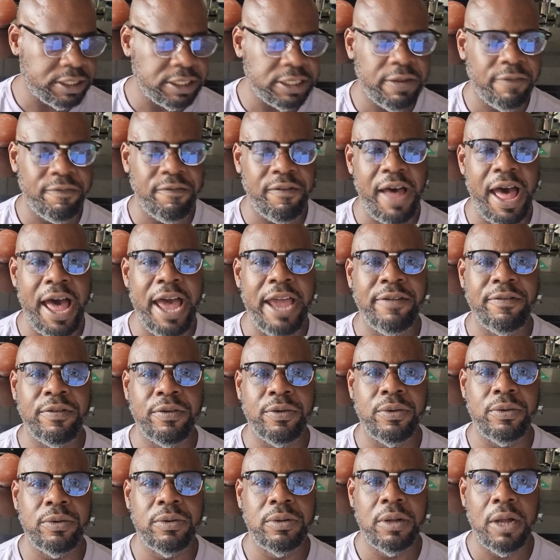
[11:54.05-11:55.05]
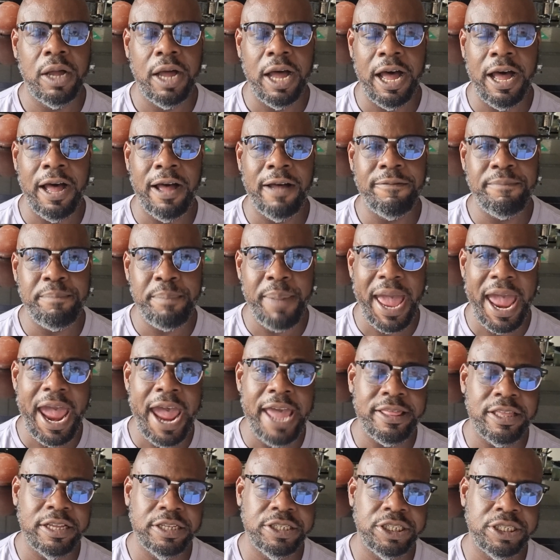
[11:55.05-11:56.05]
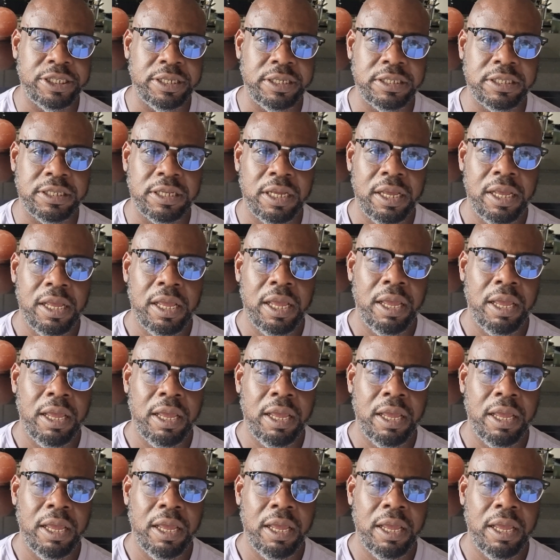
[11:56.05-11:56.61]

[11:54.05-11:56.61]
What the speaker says: survival of pathogens,